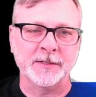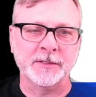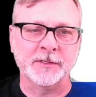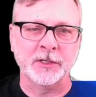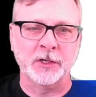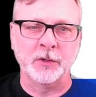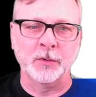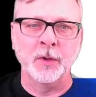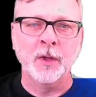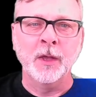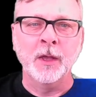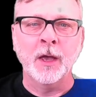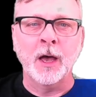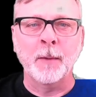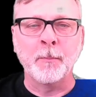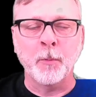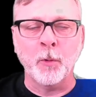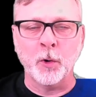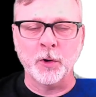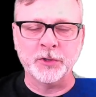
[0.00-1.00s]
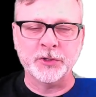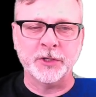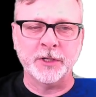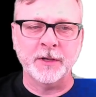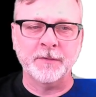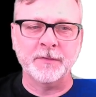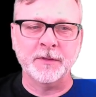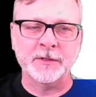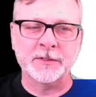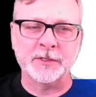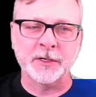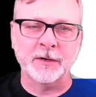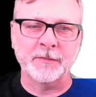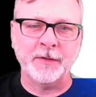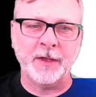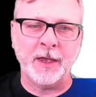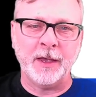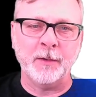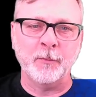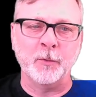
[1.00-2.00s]
So a portion of the
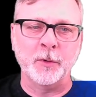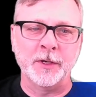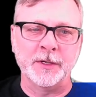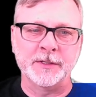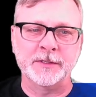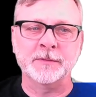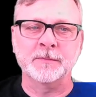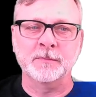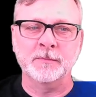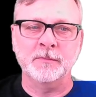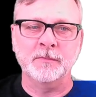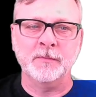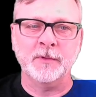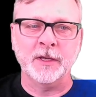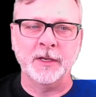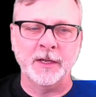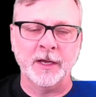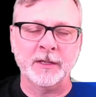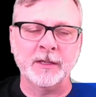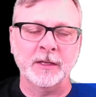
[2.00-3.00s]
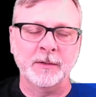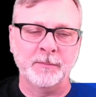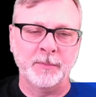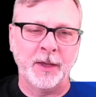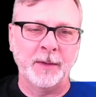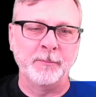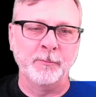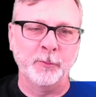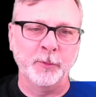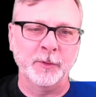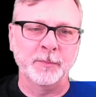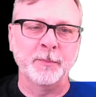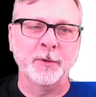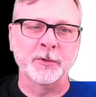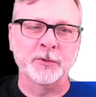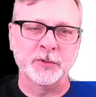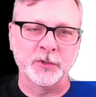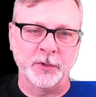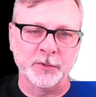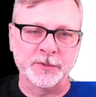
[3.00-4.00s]
survey was conducted with
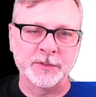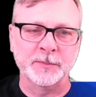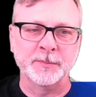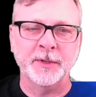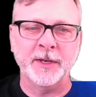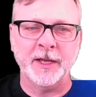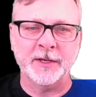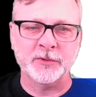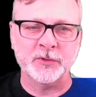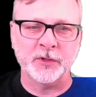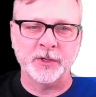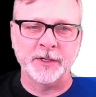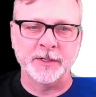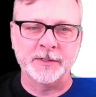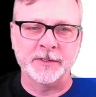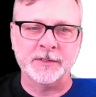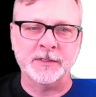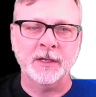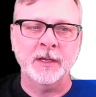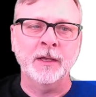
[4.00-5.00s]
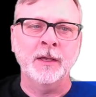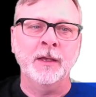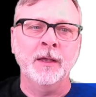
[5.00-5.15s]
both drones and pedestrians.